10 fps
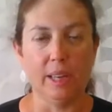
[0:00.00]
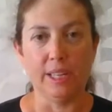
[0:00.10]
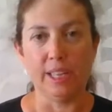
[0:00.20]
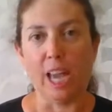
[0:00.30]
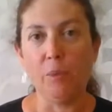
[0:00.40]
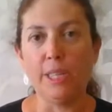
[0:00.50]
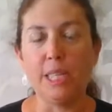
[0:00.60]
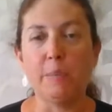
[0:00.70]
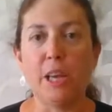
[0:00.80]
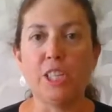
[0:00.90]
Taiwan
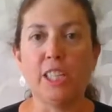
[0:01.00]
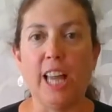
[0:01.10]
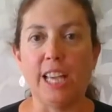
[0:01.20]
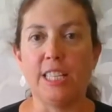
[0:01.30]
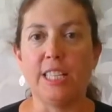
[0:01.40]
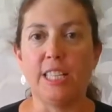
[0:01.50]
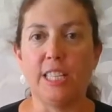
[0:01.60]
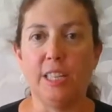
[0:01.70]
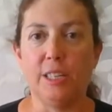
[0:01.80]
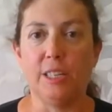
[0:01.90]
specializes
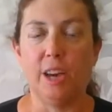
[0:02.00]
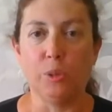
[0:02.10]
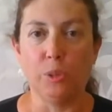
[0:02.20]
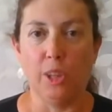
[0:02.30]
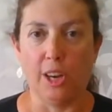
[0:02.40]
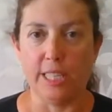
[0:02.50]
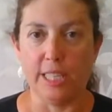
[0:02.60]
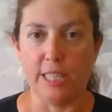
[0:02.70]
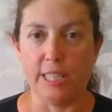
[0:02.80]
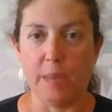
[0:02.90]
in oolong
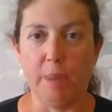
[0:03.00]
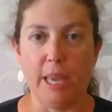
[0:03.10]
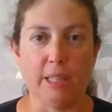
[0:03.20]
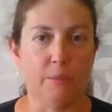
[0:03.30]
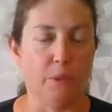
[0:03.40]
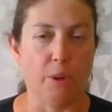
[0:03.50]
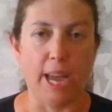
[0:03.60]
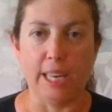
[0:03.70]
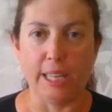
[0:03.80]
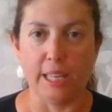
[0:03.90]
teas. They make a
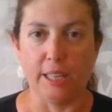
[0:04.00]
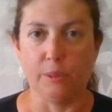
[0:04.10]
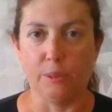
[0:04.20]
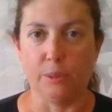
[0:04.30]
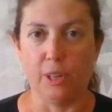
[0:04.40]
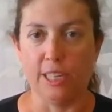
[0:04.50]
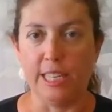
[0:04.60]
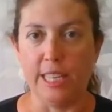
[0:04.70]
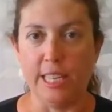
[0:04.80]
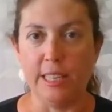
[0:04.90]
variety of oolong
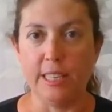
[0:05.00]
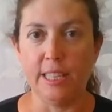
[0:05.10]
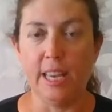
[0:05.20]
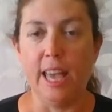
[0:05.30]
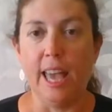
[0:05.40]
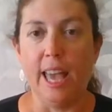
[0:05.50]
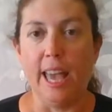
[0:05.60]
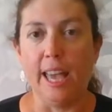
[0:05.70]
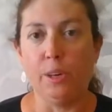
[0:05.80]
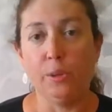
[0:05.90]
teas,
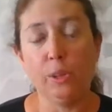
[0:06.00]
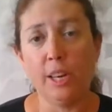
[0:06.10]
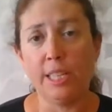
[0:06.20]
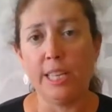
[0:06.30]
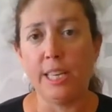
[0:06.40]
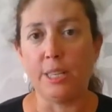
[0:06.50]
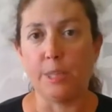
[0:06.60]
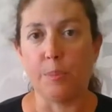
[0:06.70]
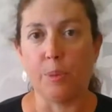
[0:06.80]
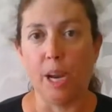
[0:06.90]
and oolong tea is
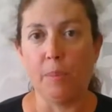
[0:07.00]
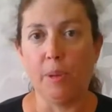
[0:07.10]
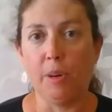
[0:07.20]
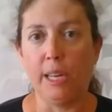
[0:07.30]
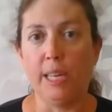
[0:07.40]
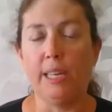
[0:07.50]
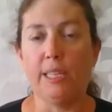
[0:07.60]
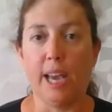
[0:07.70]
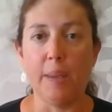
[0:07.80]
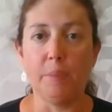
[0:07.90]
the primary
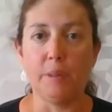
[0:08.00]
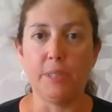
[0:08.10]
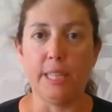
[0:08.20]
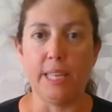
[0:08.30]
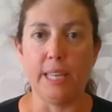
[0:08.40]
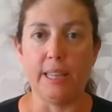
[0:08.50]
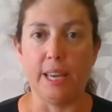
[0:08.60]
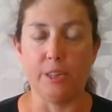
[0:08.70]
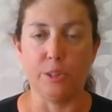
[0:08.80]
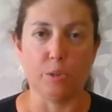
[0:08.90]
type of tea
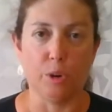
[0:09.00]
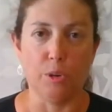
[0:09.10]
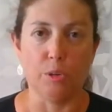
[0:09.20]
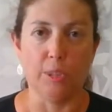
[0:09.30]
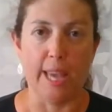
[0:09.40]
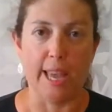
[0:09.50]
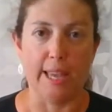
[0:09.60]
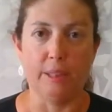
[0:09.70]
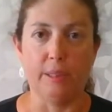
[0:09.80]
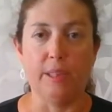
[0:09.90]
that is grown
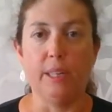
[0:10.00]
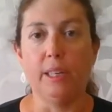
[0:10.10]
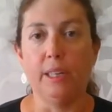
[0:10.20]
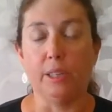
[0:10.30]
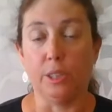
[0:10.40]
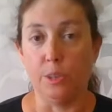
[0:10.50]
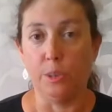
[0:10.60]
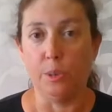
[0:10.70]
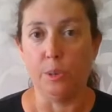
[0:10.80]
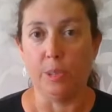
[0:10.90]
and
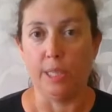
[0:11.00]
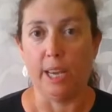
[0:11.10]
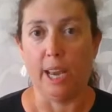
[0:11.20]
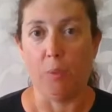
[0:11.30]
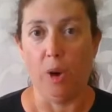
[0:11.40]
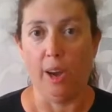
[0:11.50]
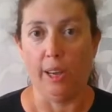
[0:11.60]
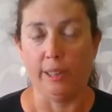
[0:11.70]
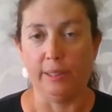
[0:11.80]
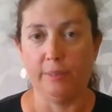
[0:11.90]
consumed in
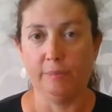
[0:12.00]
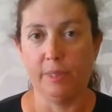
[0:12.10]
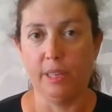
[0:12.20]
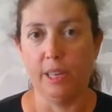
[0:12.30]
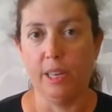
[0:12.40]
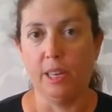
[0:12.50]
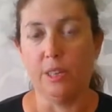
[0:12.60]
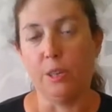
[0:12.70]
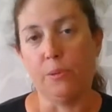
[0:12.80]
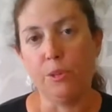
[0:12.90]
Taiwan.
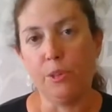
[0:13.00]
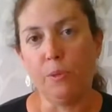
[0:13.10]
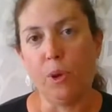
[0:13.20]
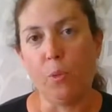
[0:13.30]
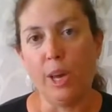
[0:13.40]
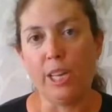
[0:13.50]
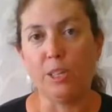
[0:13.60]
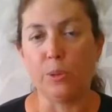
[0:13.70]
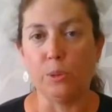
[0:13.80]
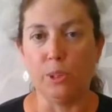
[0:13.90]
So first of all, what
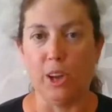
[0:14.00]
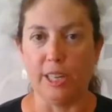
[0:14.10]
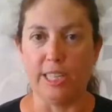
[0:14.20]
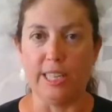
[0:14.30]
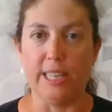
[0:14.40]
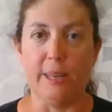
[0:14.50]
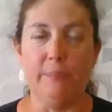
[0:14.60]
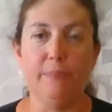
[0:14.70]
is oolong tea?